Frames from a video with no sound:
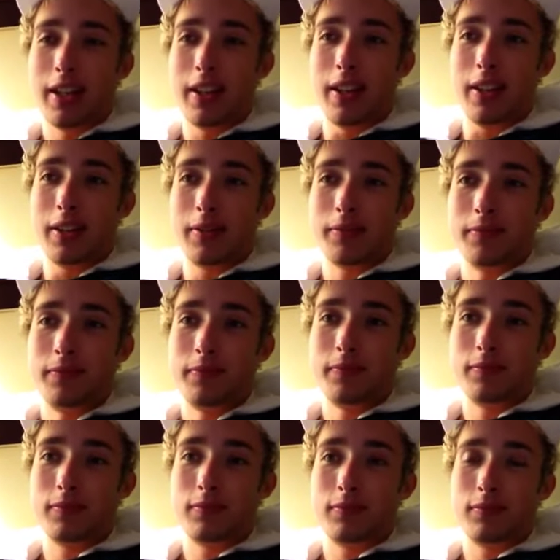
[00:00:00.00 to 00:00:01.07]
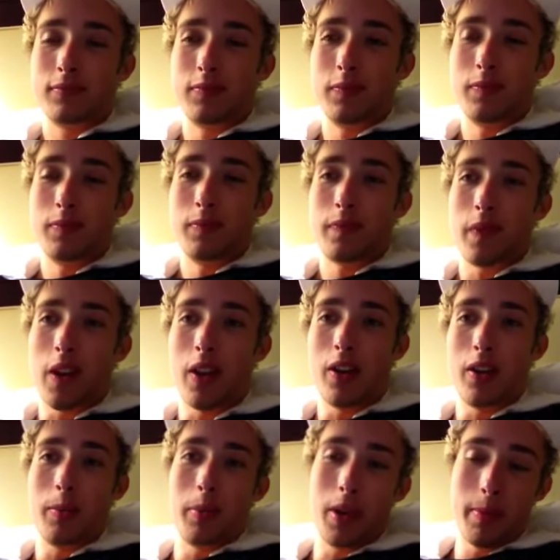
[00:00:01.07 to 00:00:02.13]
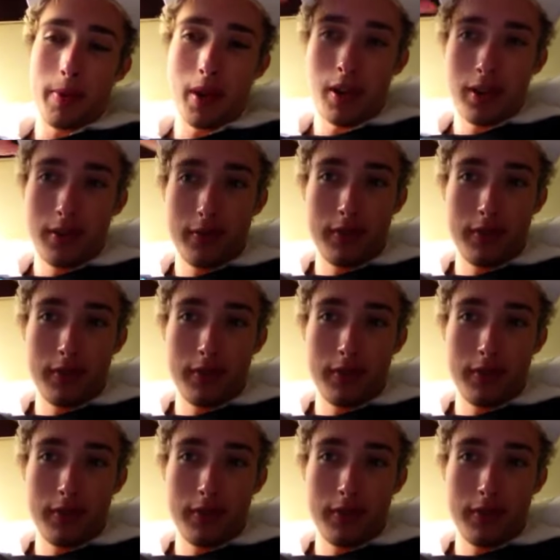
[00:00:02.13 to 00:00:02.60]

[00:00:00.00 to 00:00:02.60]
like I don't know, you play better.